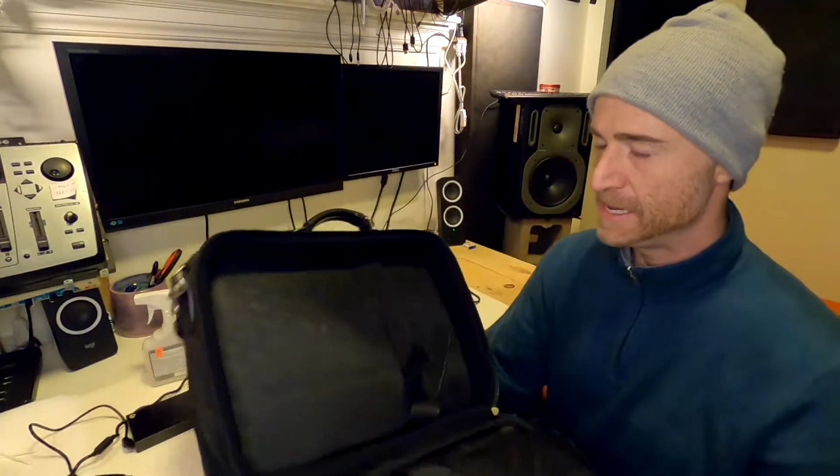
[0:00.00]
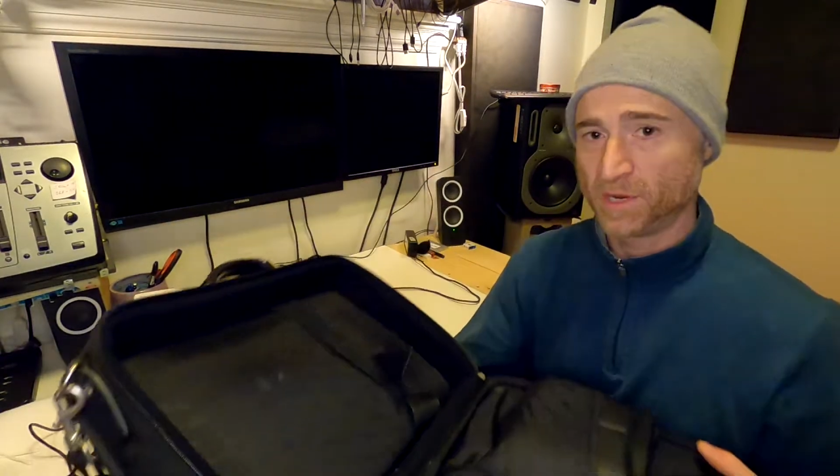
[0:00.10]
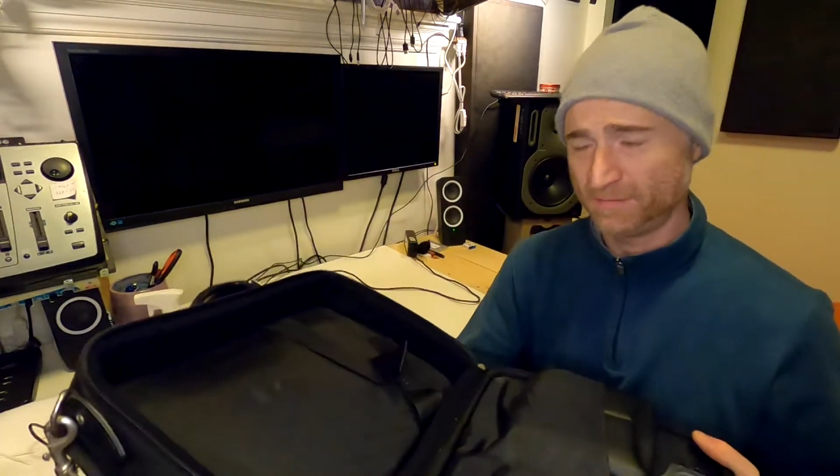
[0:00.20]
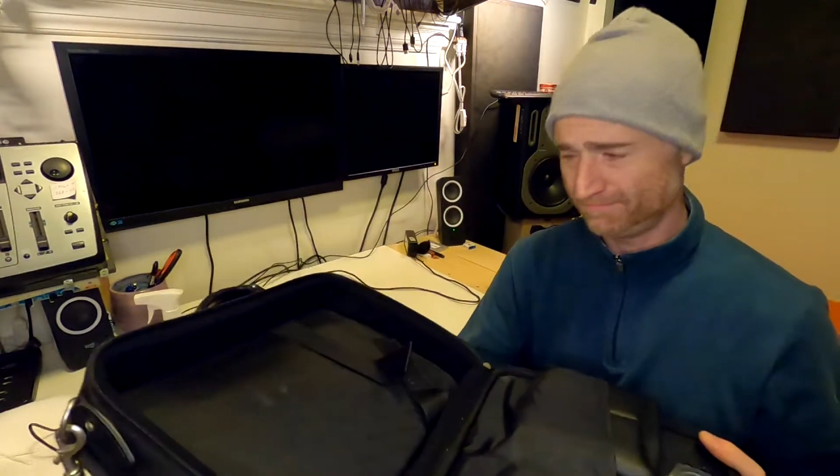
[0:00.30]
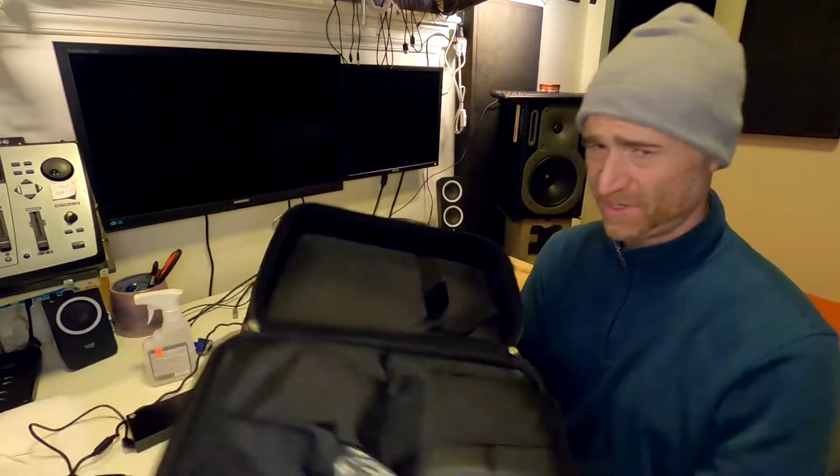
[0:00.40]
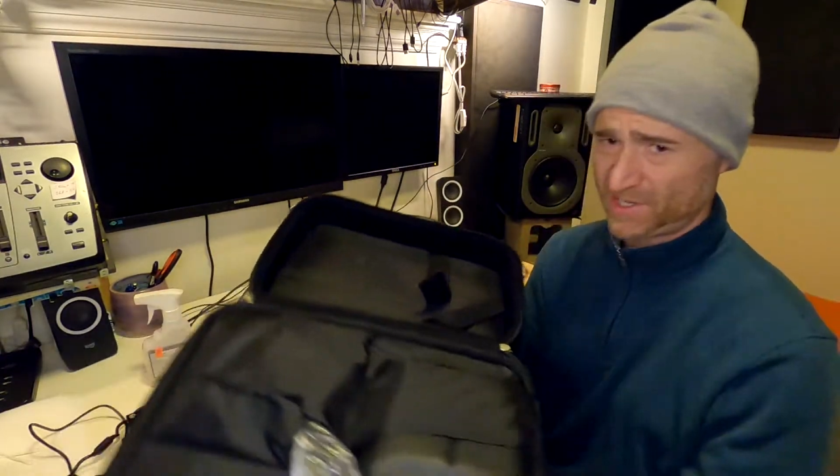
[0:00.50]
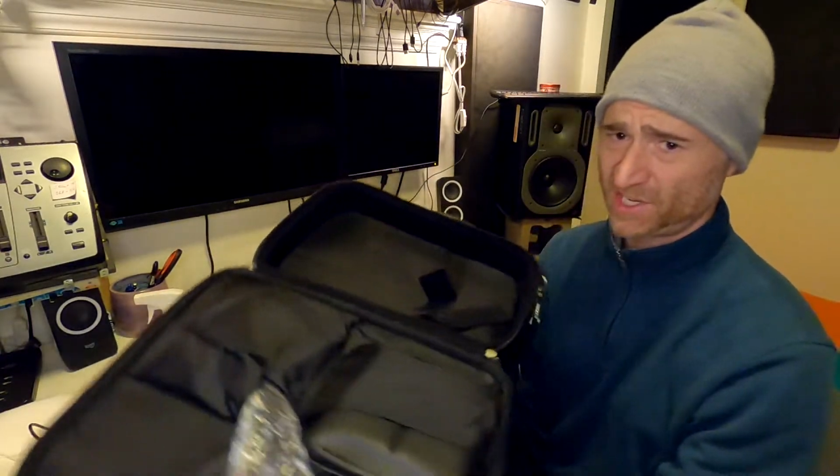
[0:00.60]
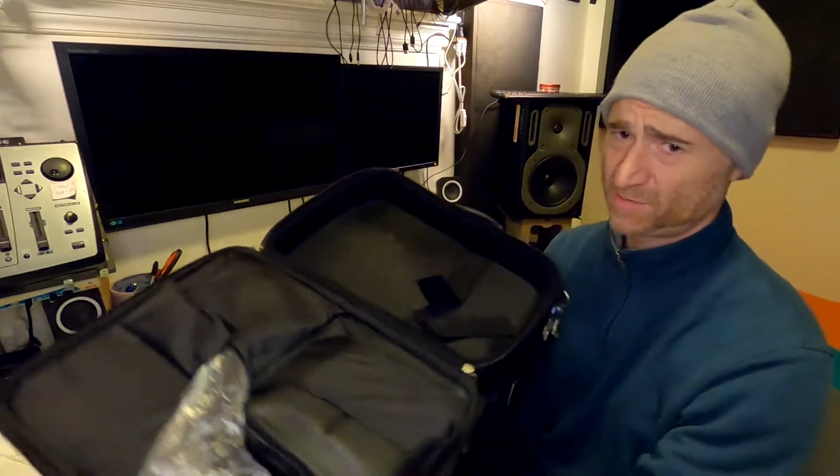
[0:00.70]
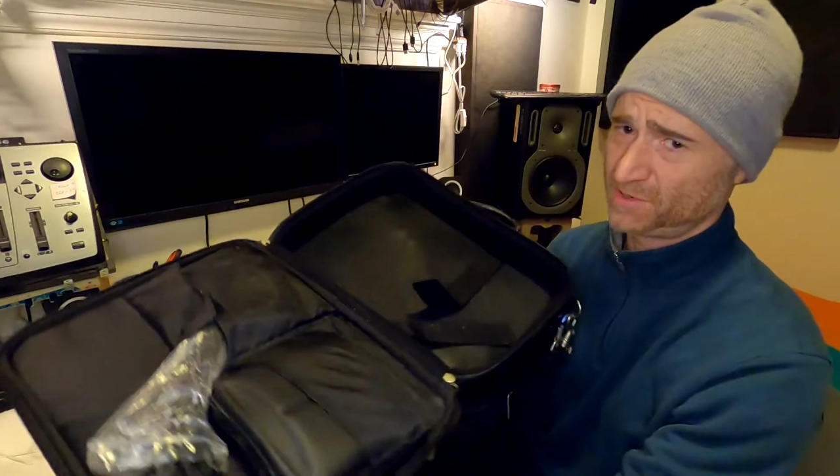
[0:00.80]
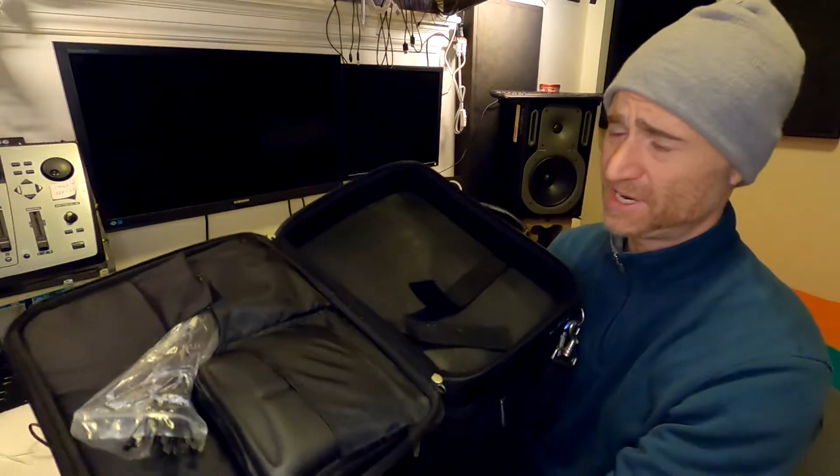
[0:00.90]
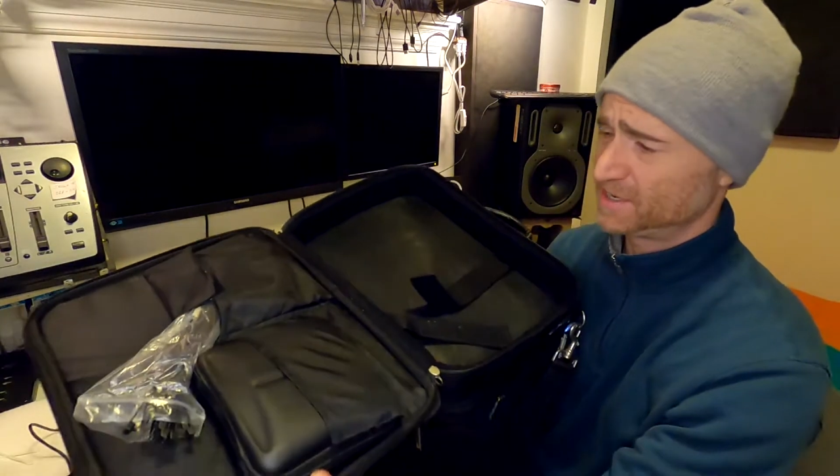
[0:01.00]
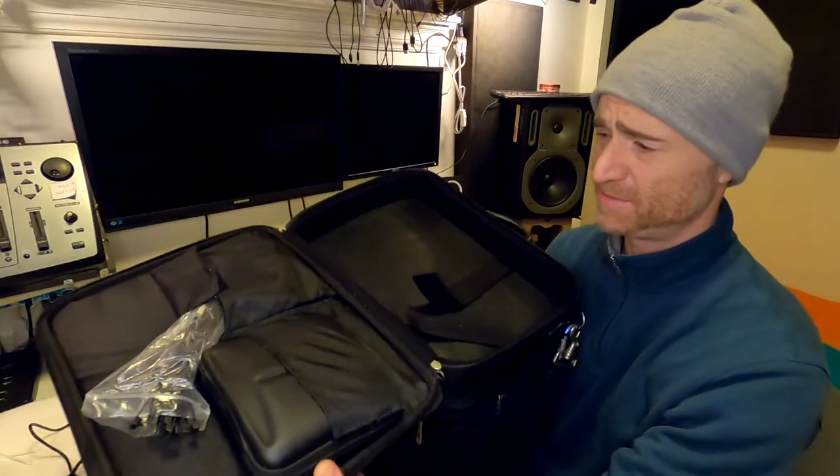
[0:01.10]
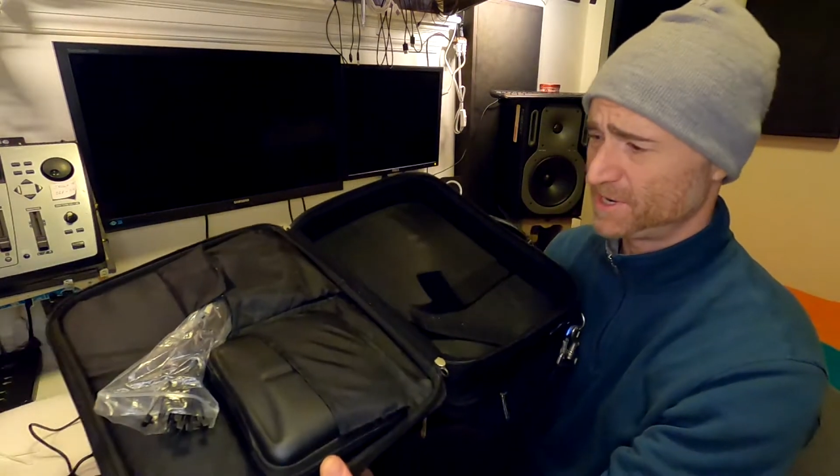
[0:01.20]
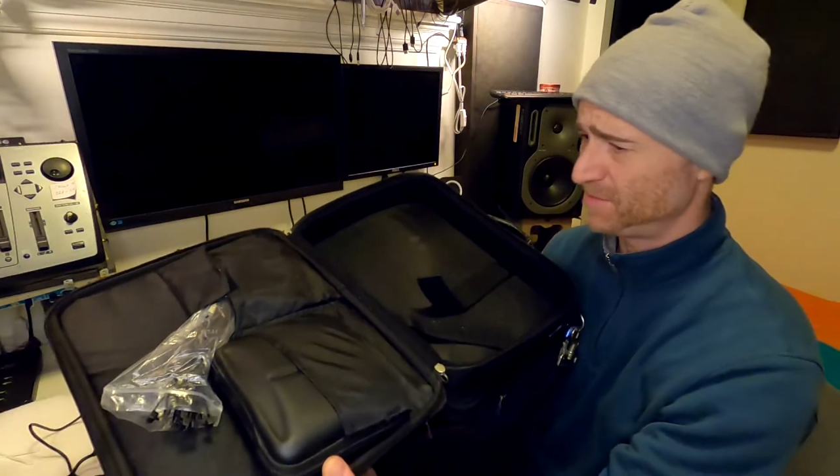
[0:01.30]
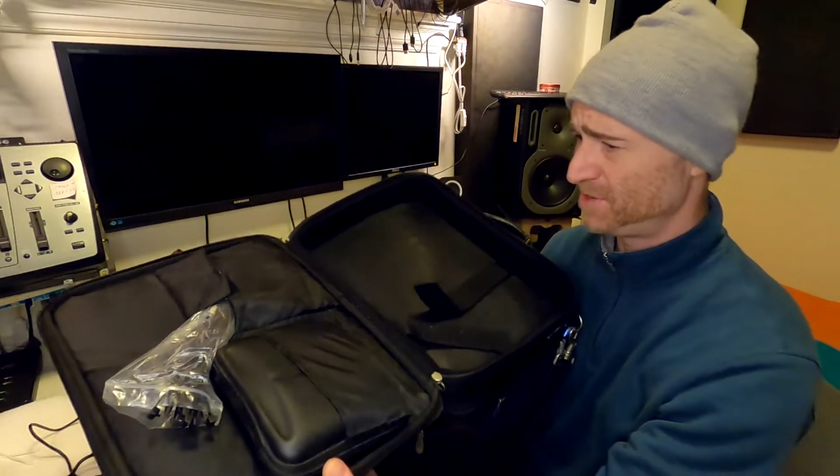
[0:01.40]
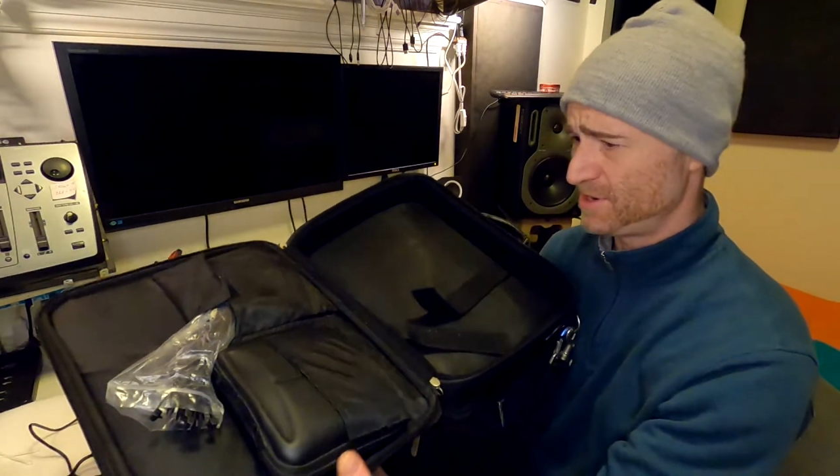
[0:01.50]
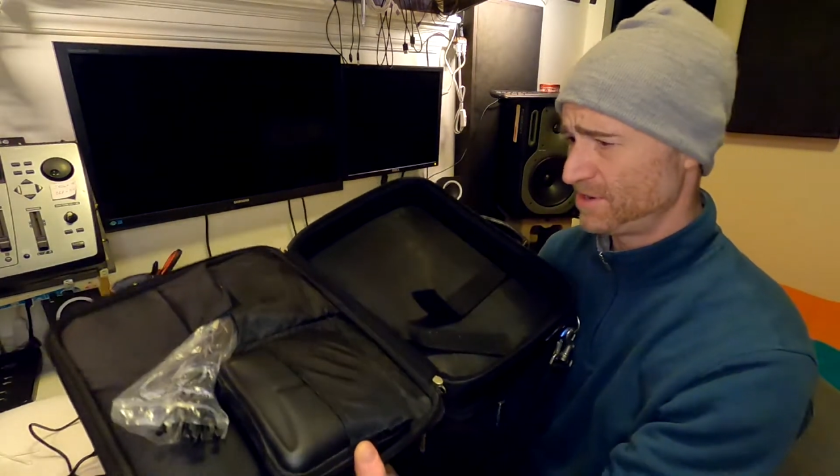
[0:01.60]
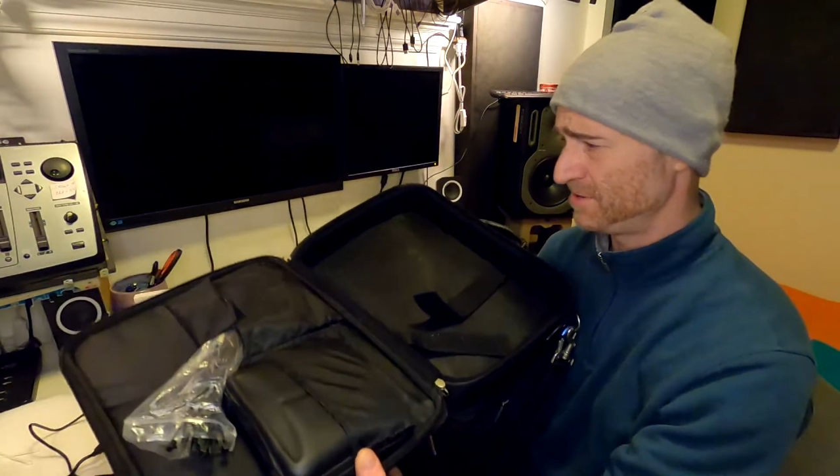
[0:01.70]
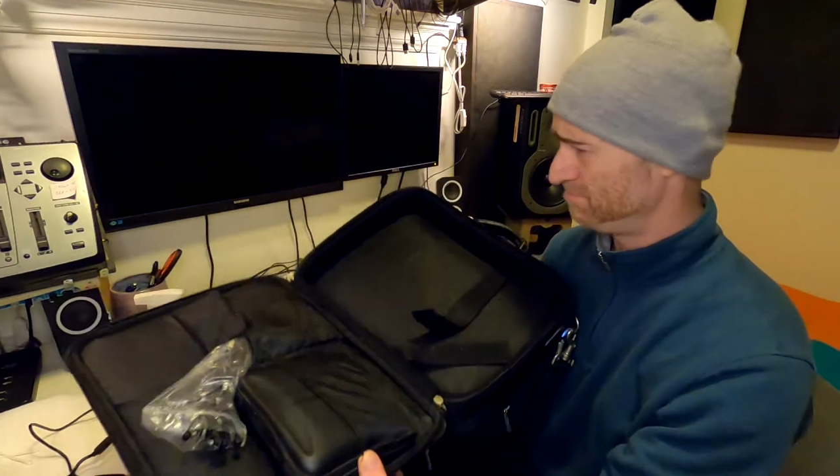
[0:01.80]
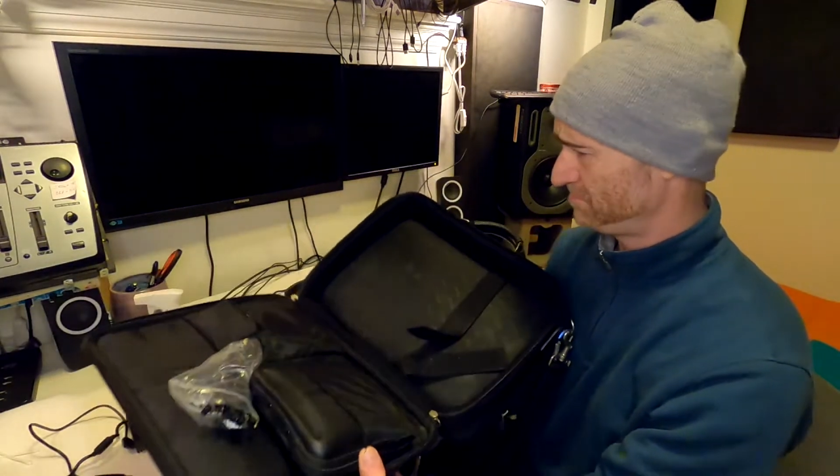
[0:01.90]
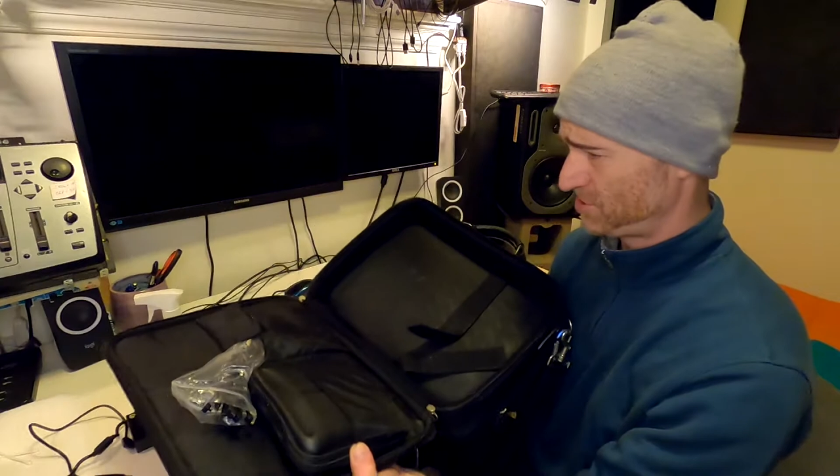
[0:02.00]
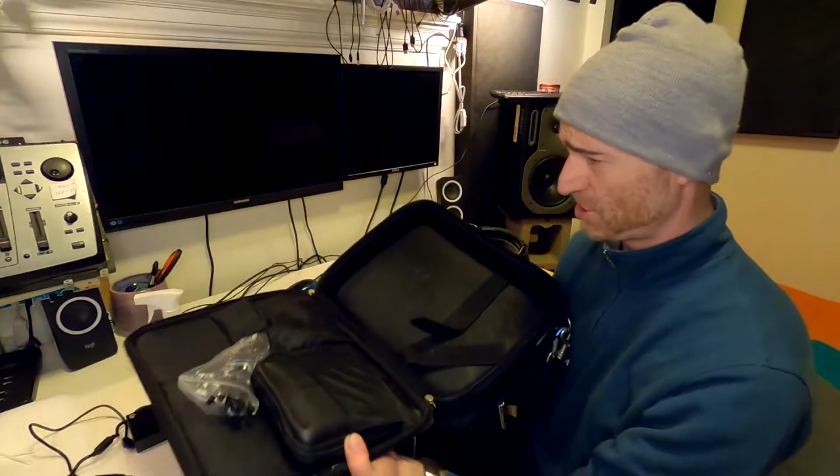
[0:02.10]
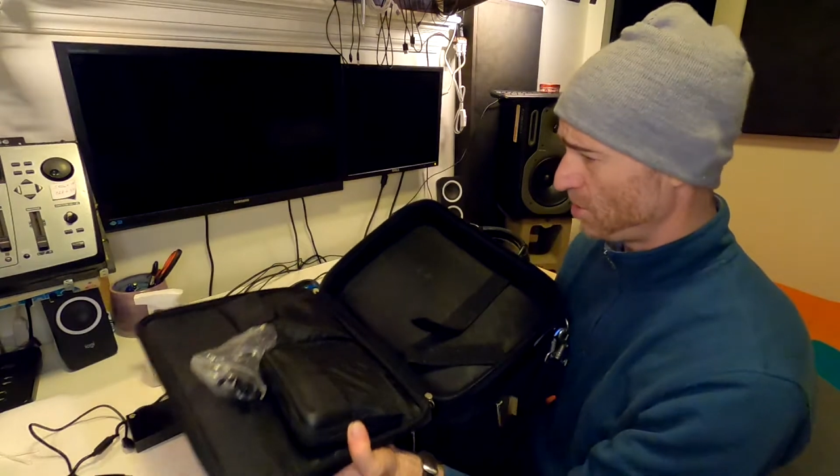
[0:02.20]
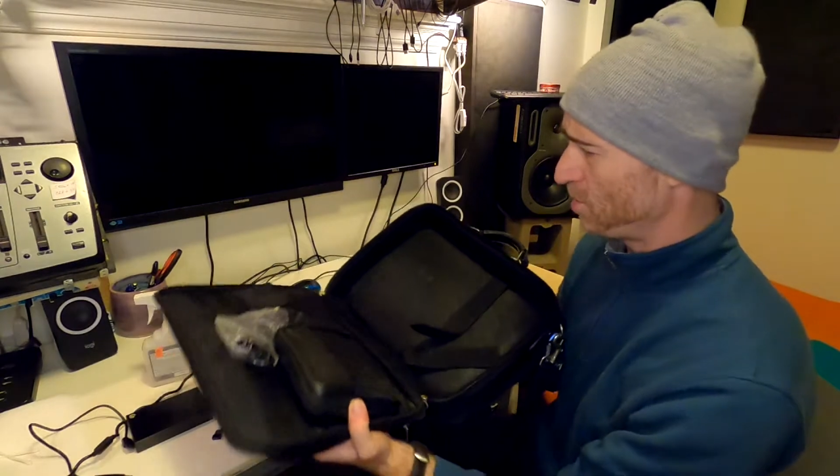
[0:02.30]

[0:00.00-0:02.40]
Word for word: But this has protected my computer so